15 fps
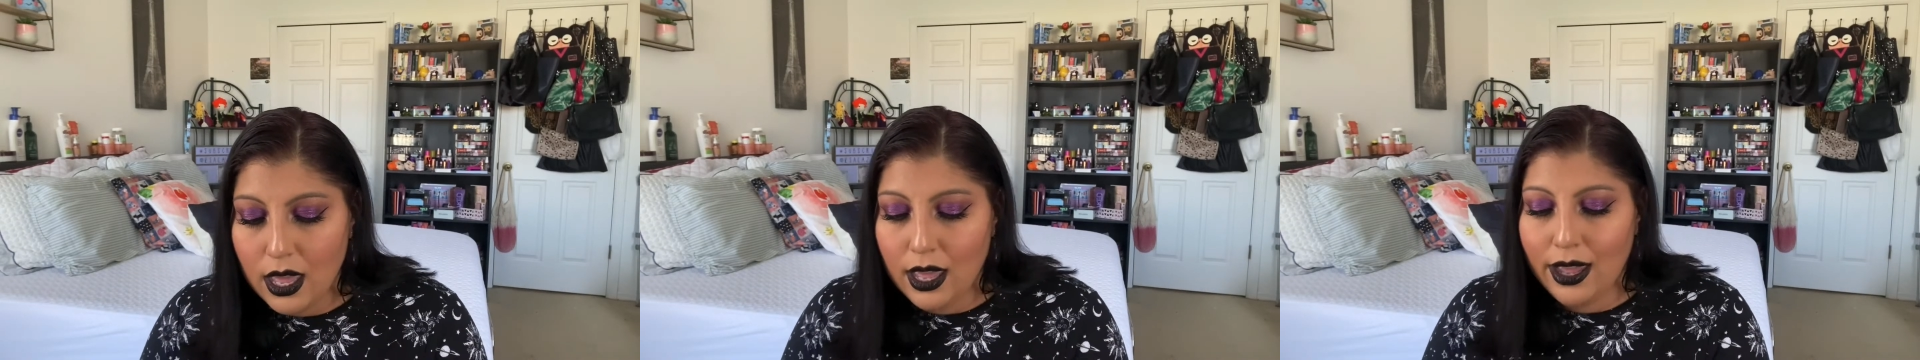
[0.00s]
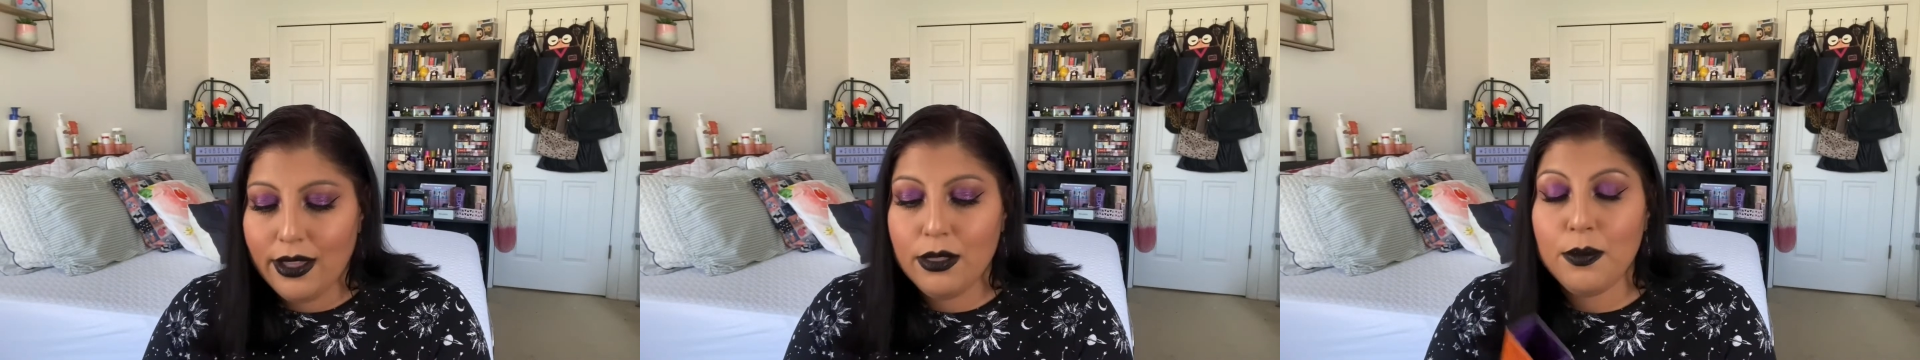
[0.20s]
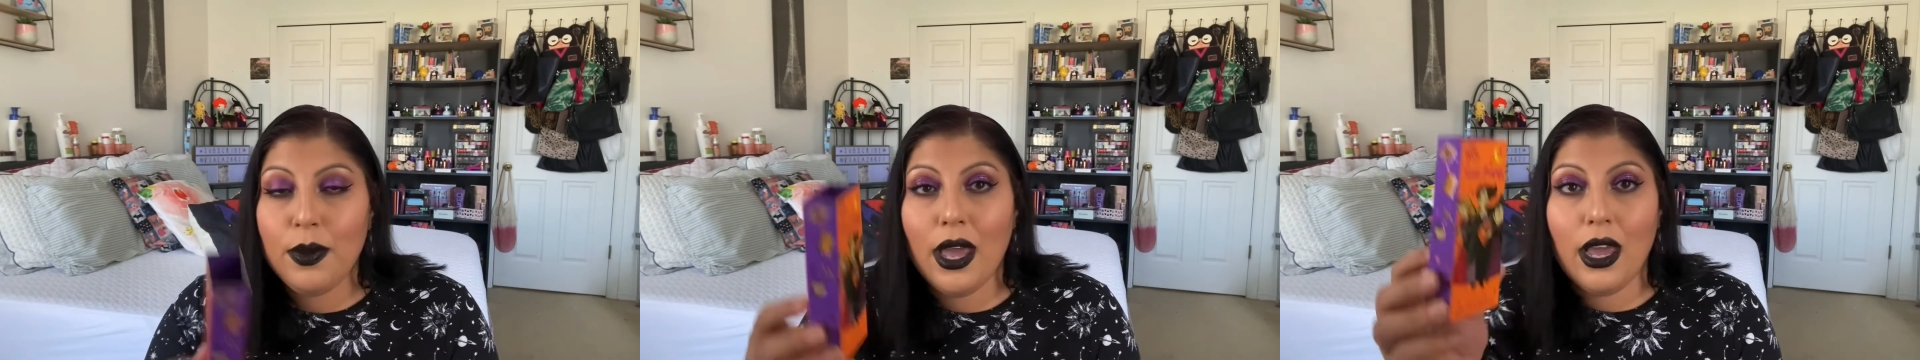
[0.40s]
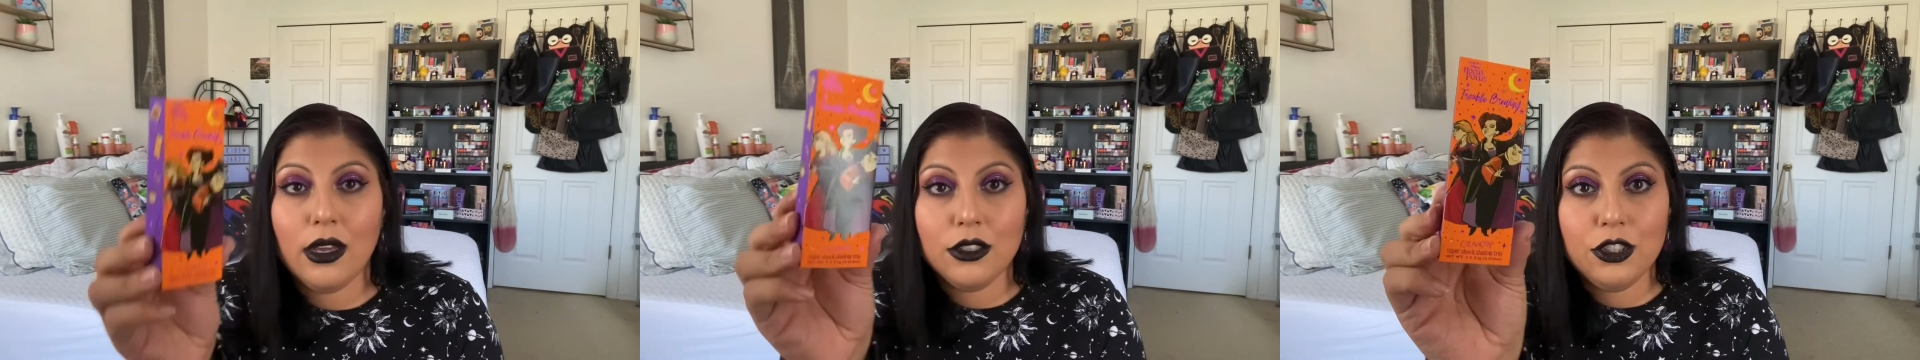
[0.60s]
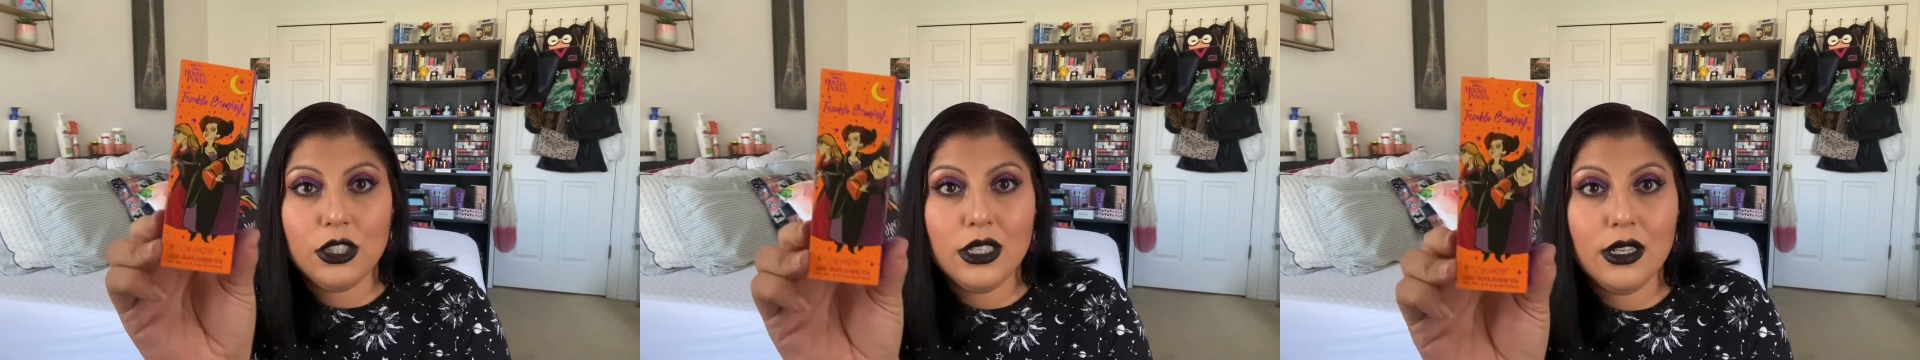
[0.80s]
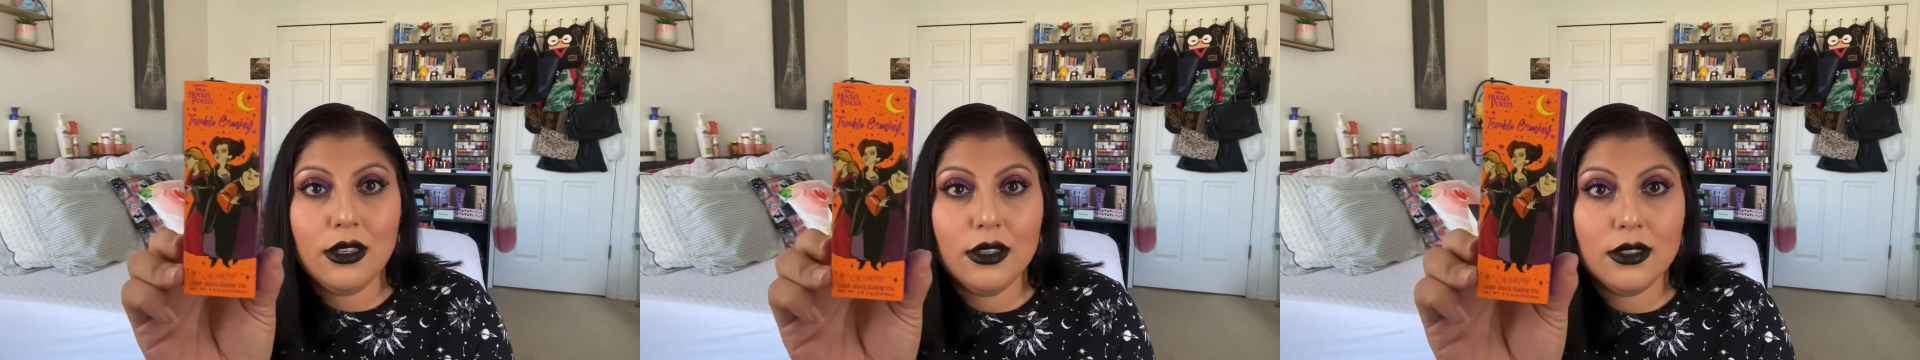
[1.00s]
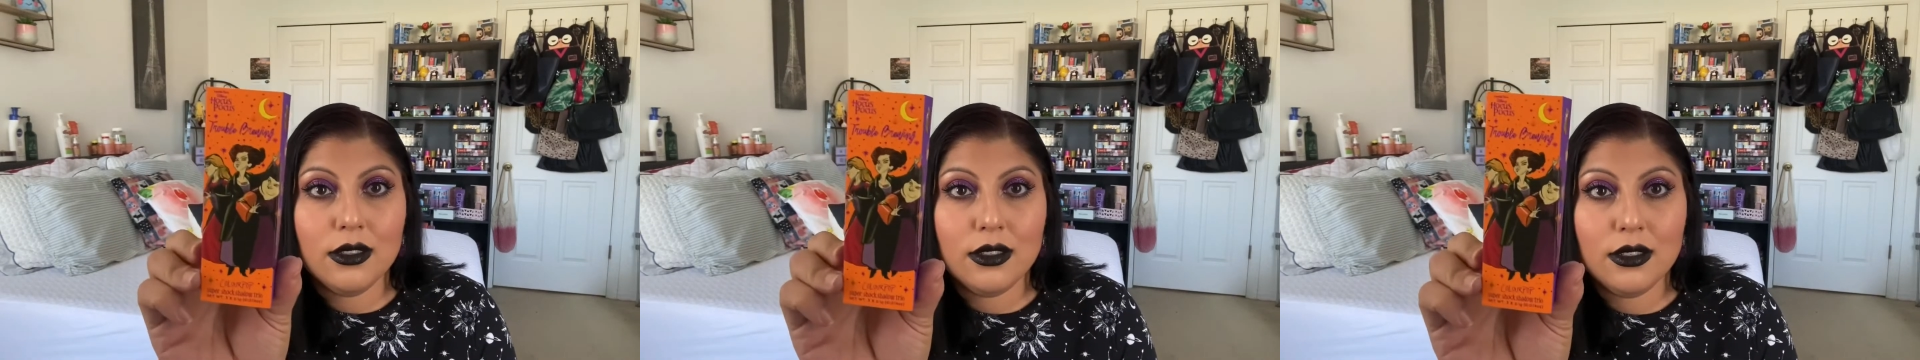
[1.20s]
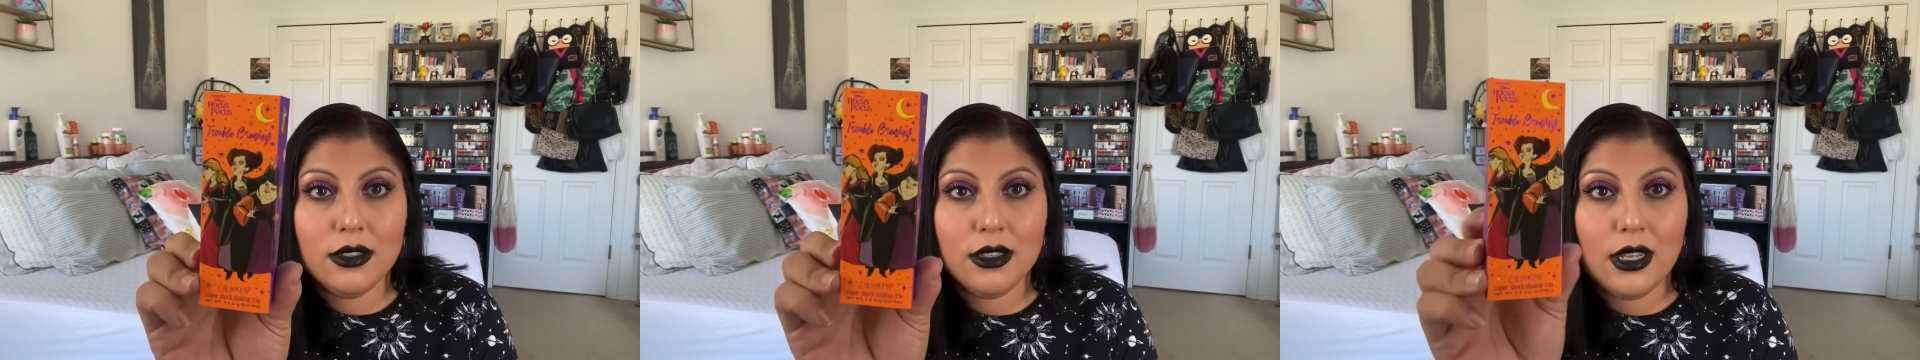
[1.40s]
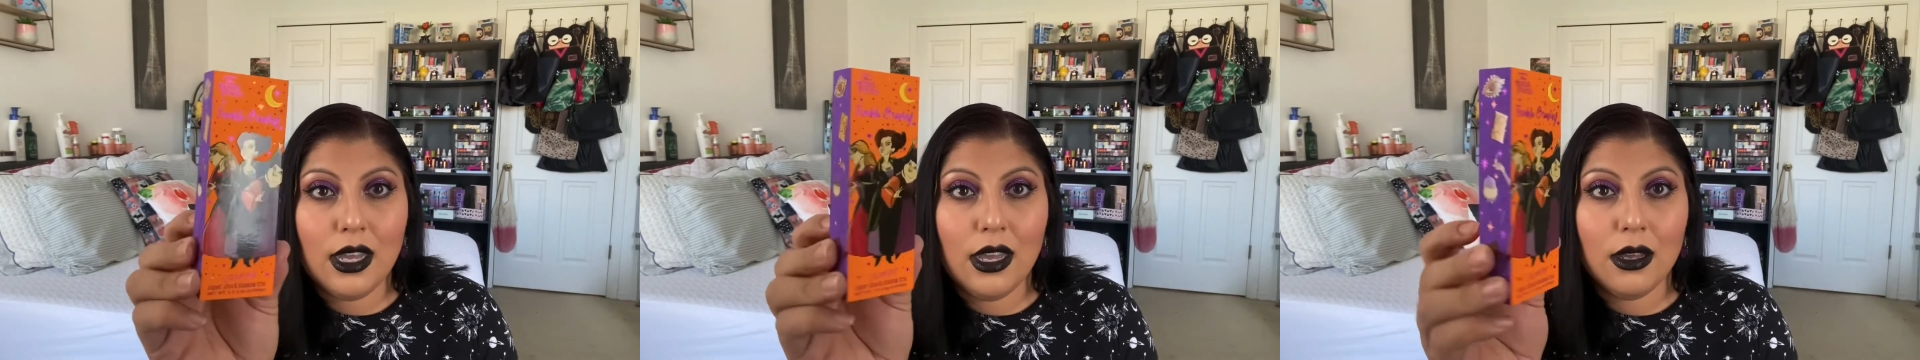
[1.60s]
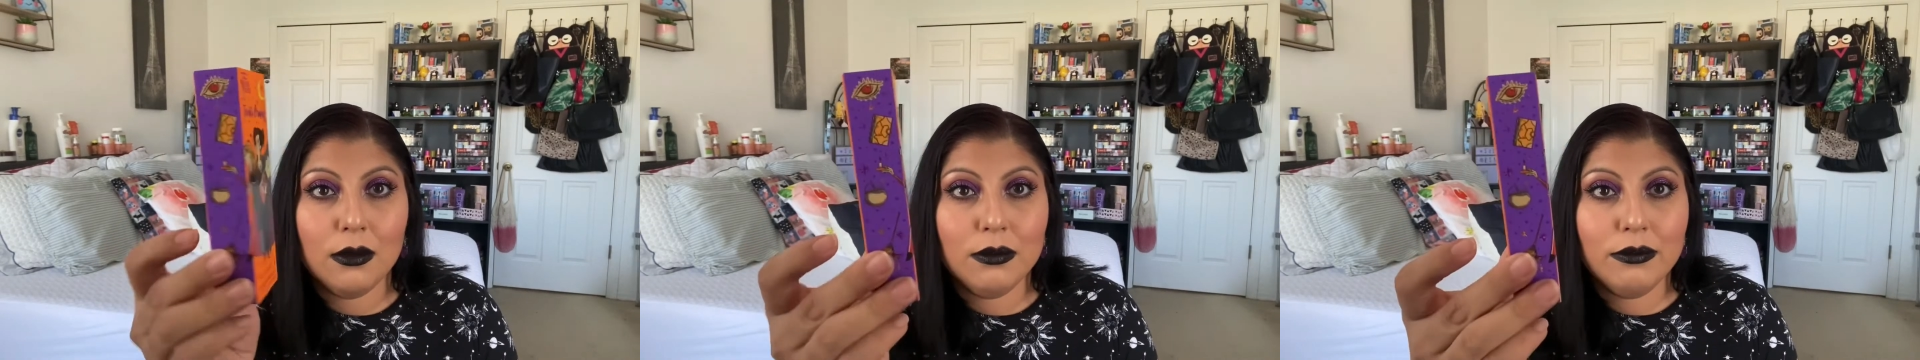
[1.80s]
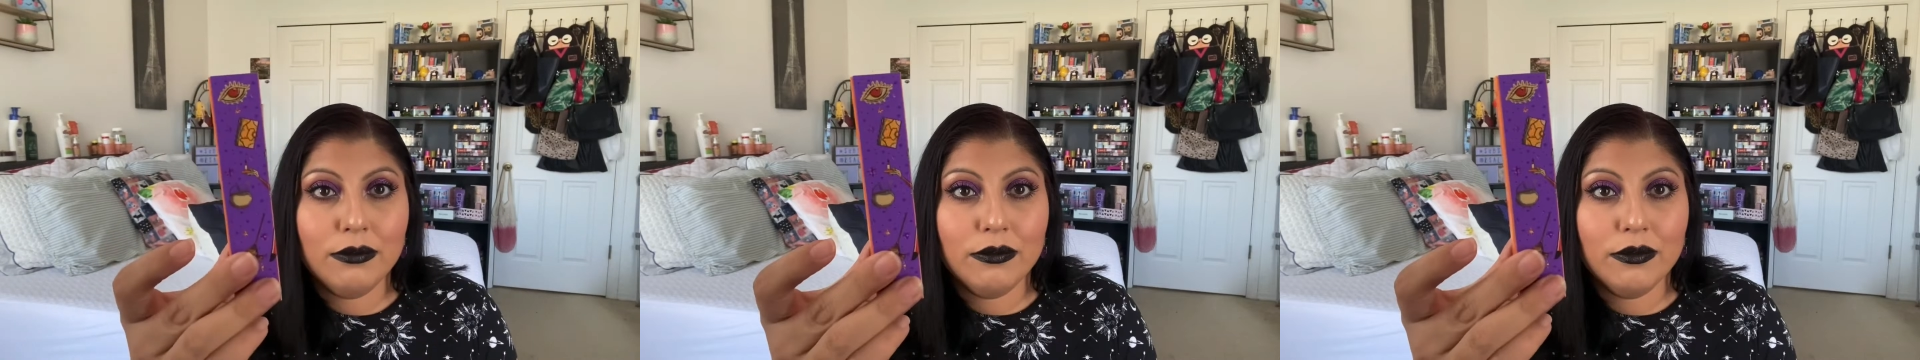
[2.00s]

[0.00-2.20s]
and the packaging is the same.